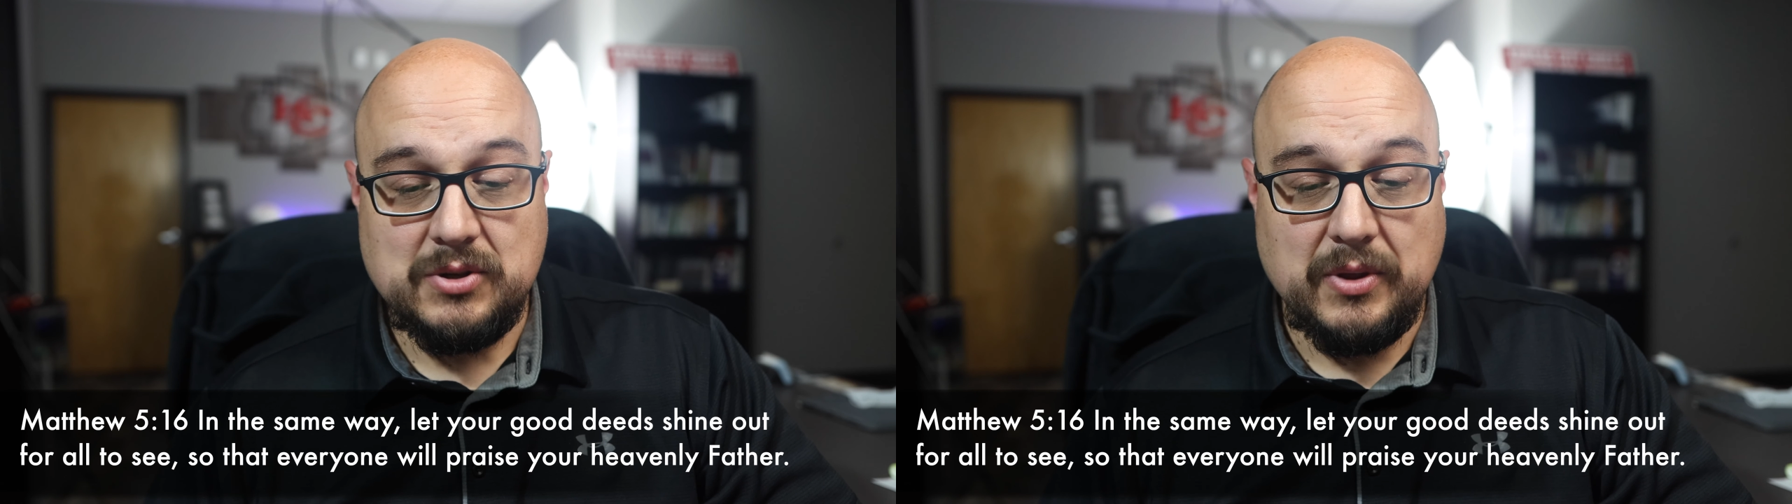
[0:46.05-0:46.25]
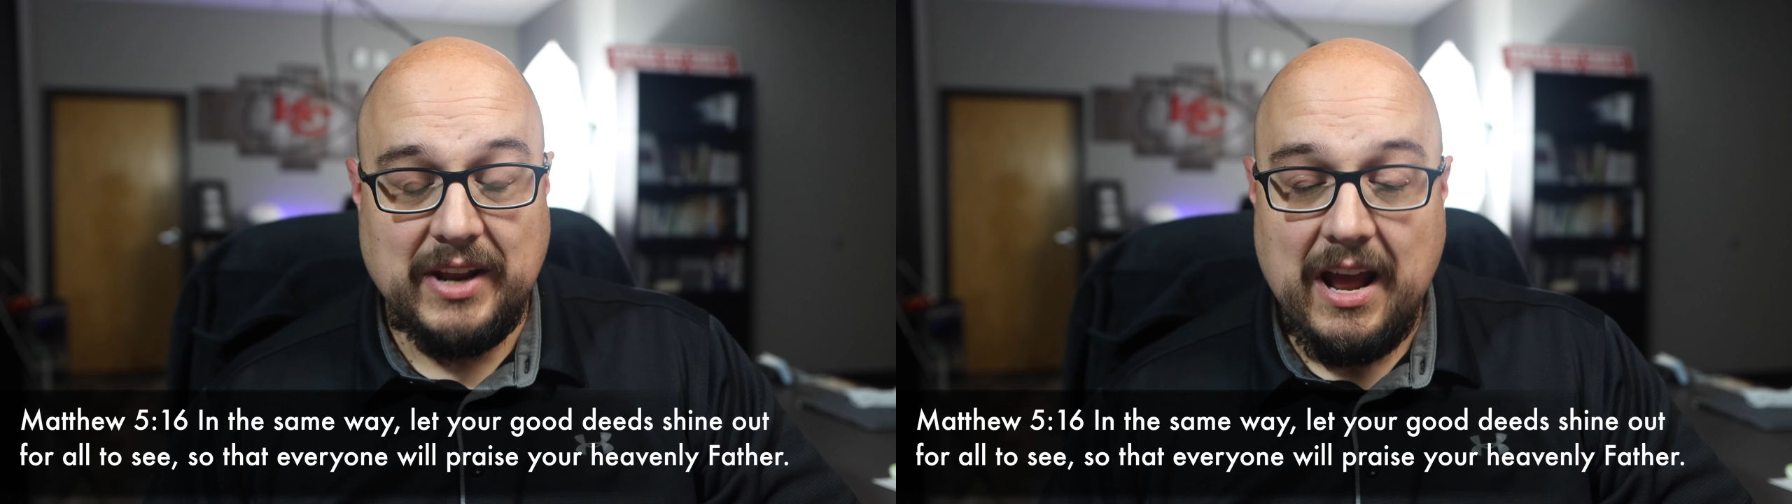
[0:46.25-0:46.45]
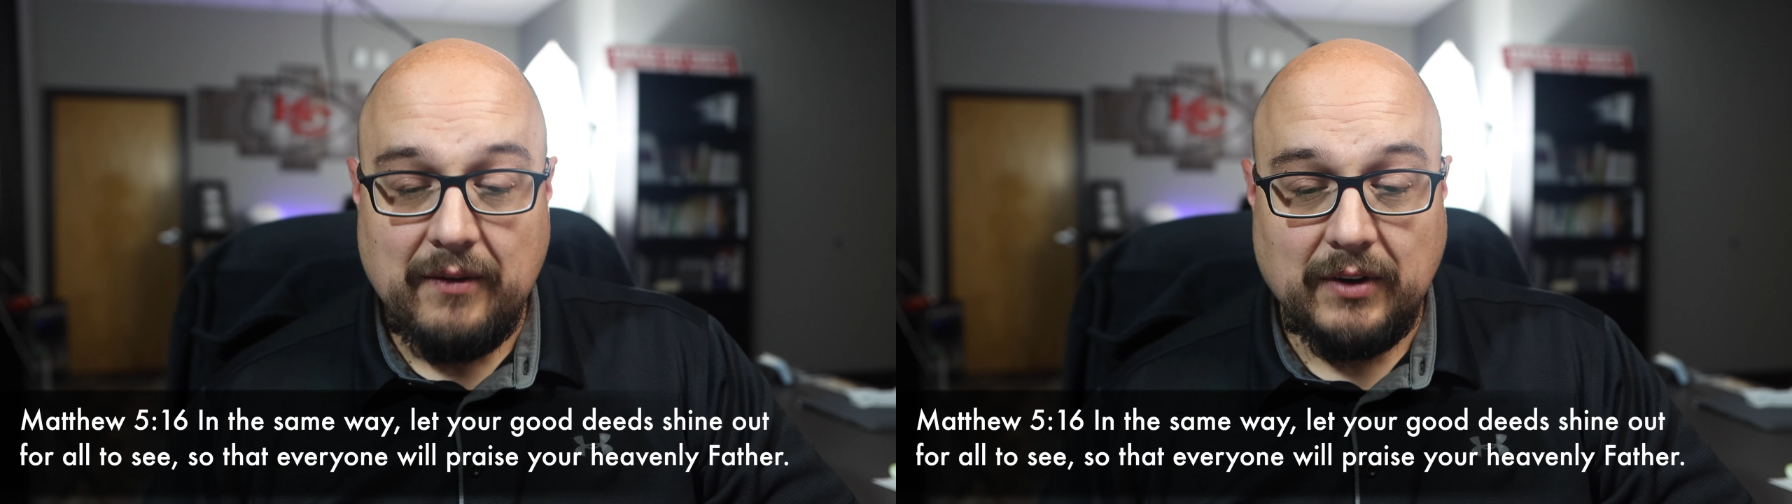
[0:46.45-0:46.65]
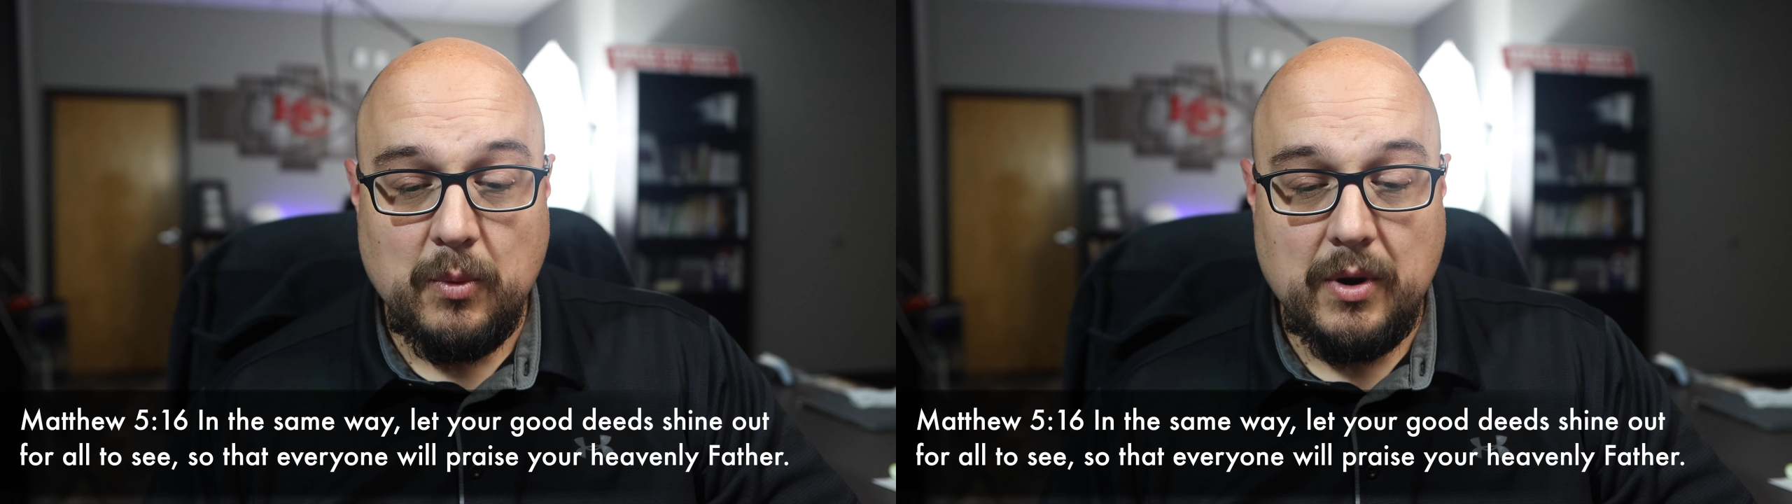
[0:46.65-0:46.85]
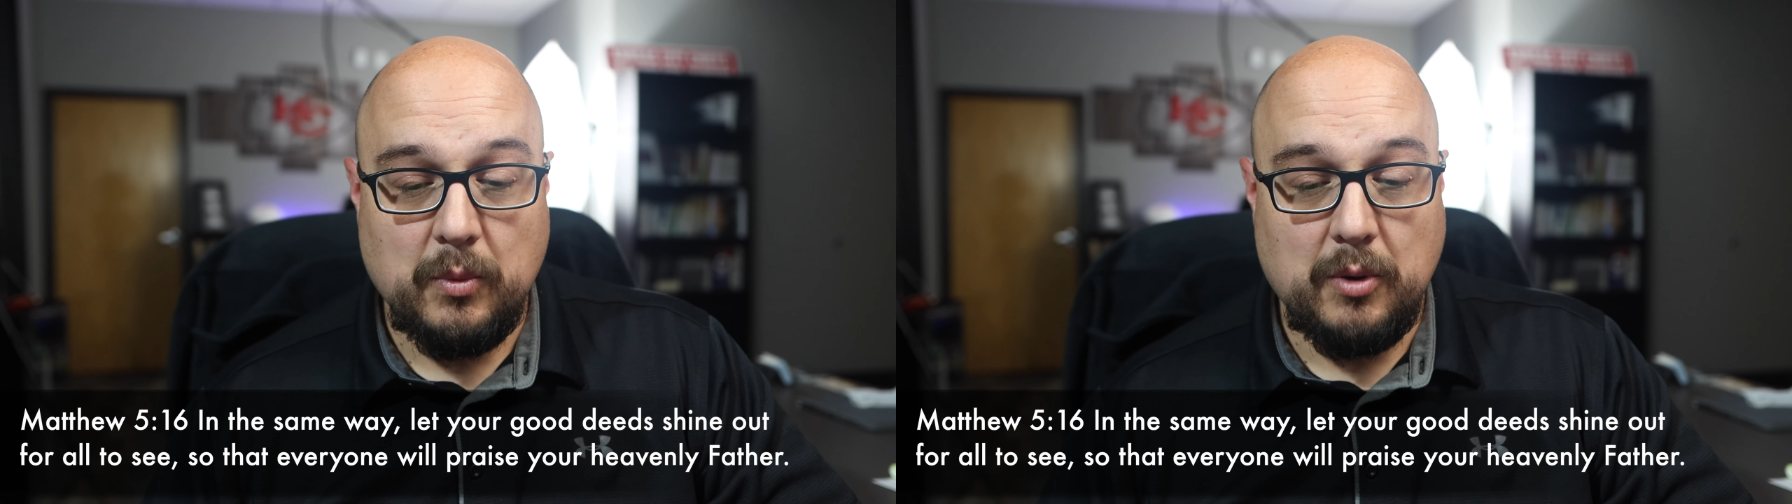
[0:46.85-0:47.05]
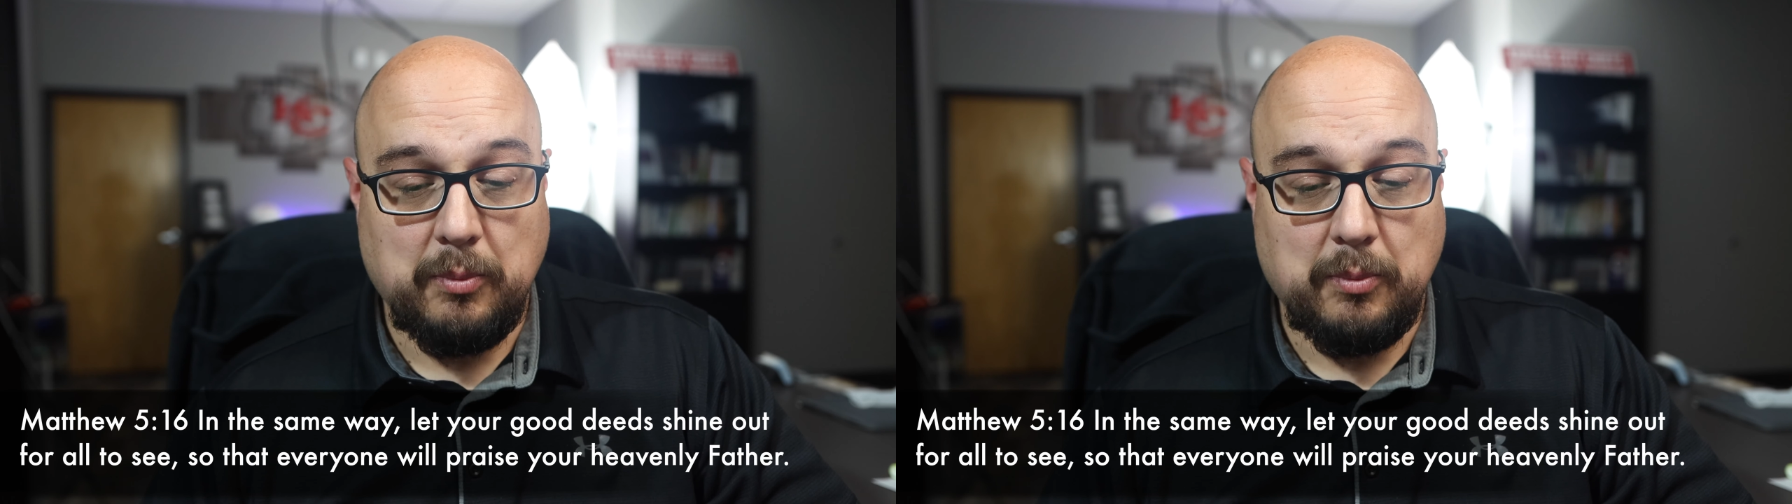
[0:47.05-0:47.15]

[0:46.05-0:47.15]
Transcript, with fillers: so that everyone will